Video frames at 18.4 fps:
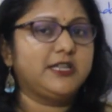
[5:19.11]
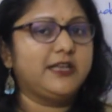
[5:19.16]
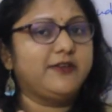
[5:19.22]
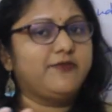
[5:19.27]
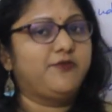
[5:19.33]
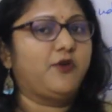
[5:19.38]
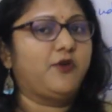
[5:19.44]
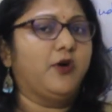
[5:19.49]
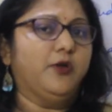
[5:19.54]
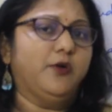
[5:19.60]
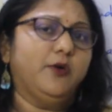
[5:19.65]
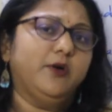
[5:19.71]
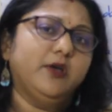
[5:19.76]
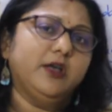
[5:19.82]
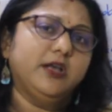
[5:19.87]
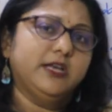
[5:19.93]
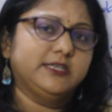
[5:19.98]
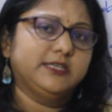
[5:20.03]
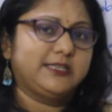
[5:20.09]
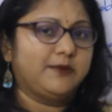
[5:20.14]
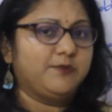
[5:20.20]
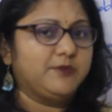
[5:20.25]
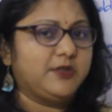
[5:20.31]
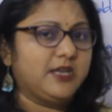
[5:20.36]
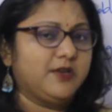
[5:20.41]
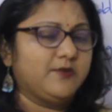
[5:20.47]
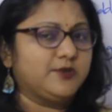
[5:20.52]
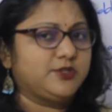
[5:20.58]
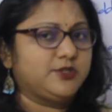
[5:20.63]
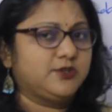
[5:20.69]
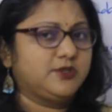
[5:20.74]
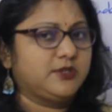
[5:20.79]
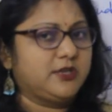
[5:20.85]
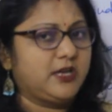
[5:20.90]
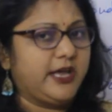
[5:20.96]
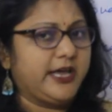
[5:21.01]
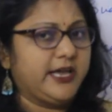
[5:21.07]
they follow something which
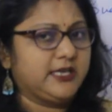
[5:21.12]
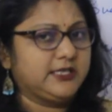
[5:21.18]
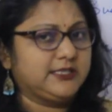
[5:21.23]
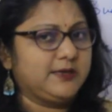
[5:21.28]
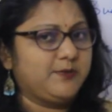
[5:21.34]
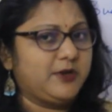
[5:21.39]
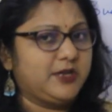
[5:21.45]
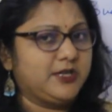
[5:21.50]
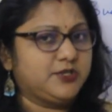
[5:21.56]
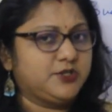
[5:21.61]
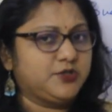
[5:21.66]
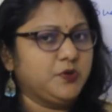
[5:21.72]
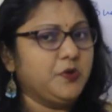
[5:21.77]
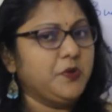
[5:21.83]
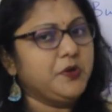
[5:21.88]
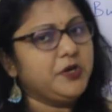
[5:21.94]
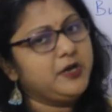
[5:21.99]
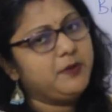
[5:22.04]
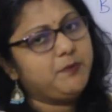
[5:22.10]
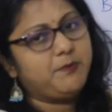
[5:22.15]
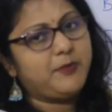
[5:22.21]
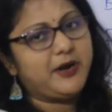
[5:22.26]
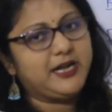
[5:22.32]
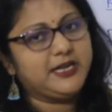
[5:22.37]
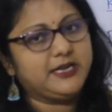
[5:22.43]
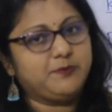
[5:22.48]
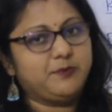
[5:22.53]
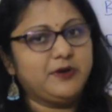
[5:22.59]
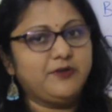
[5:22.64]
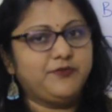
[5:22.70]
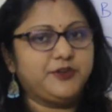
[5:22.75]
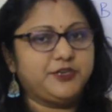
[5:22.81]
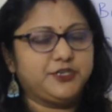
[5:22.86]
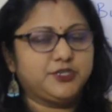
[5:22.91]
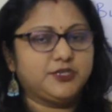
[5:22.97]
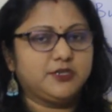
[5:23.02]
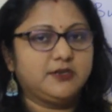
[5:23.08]
is like similar to multiple
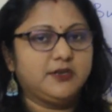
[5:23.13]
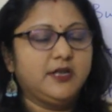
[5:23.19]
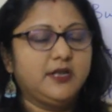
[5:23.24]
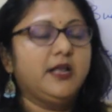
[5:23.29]
fission.